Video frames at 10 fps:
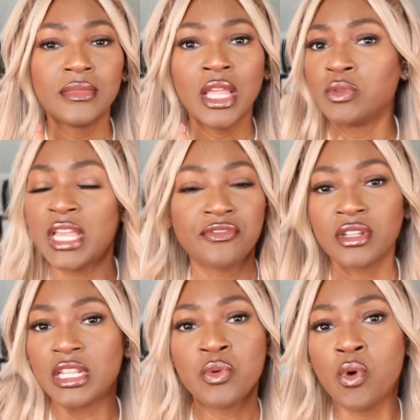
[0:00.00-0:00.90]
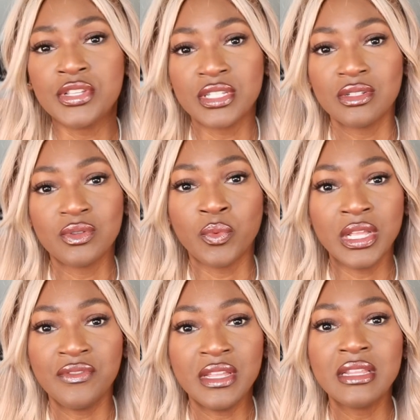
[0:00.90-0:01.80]
It definitely wasn't
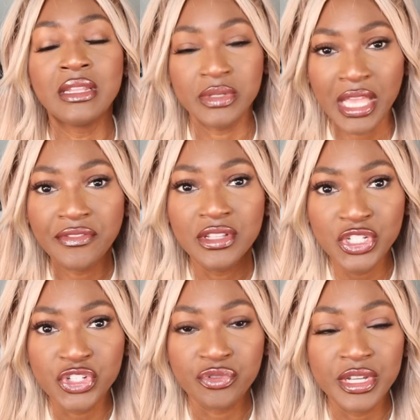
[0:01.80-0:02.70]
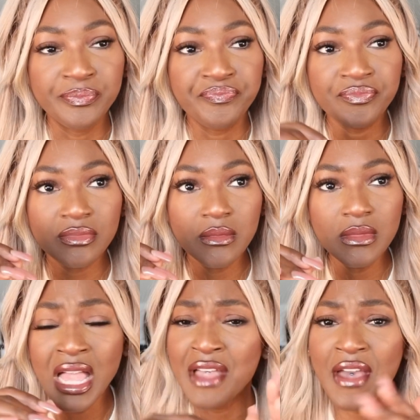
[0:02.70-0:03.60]
wavy, it was definitely straight.
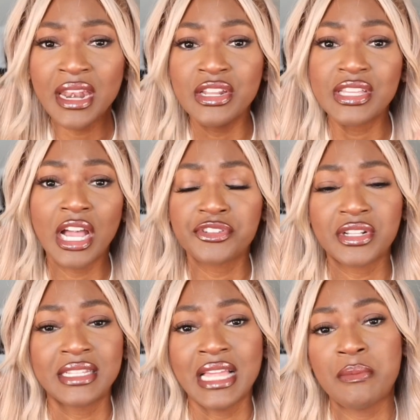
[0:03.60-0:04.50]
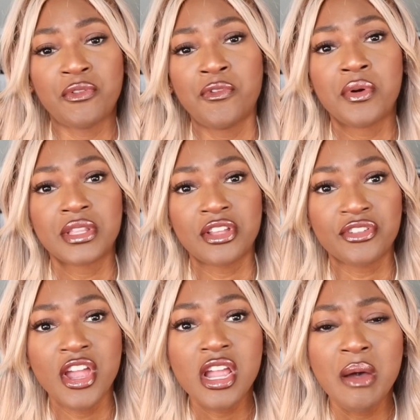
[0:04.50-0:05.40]
I've had an encounter like that before with
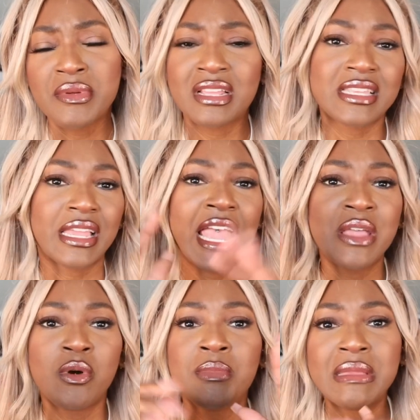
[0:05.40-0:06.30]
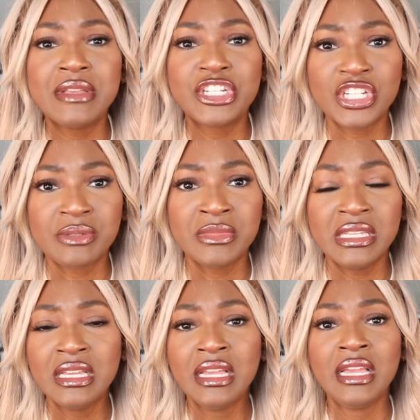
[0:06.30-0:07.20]
another hair company. I was like, hey, well, maybe it's just
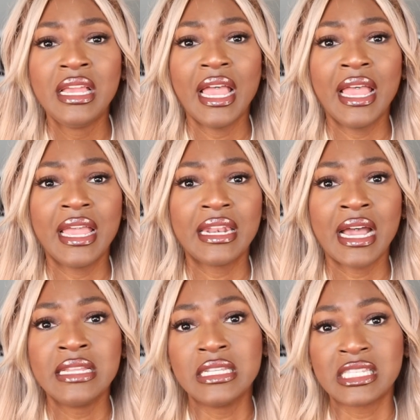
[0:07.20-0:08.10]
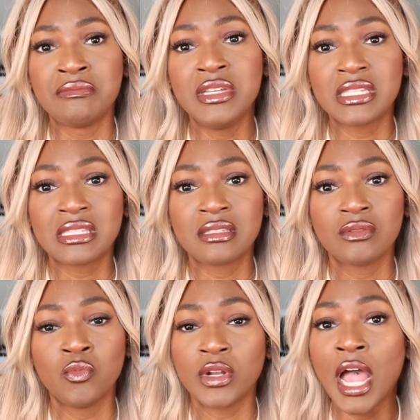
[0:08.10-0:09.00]
me. And I dismissed
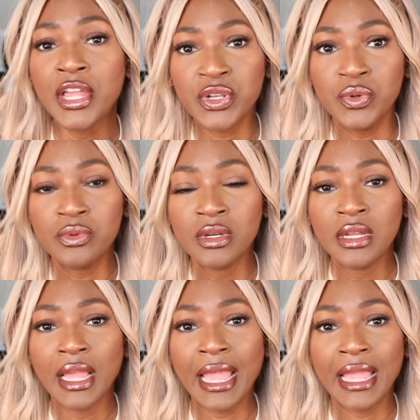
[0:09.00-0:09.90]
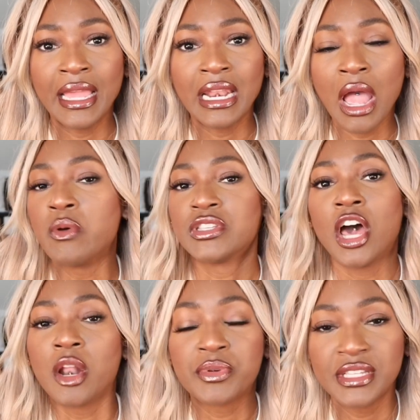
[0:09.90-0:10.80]
what I knew, and I was
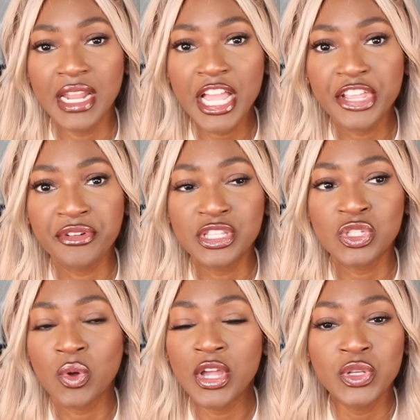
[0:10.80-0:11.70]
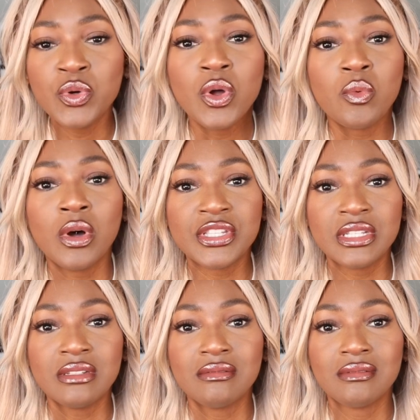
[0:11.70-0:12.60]
100% accurate. So I knew it
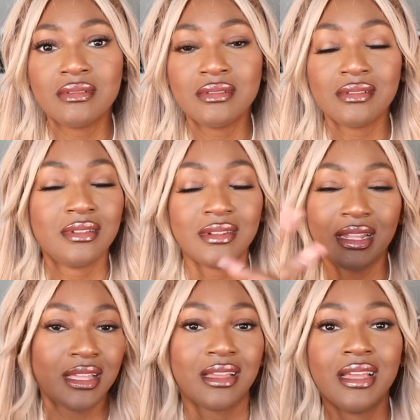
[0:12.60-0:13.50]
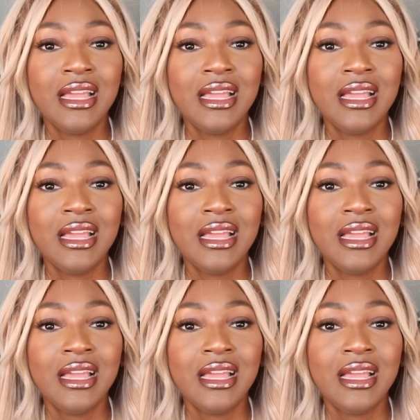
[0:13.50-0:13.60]
wasn't, like,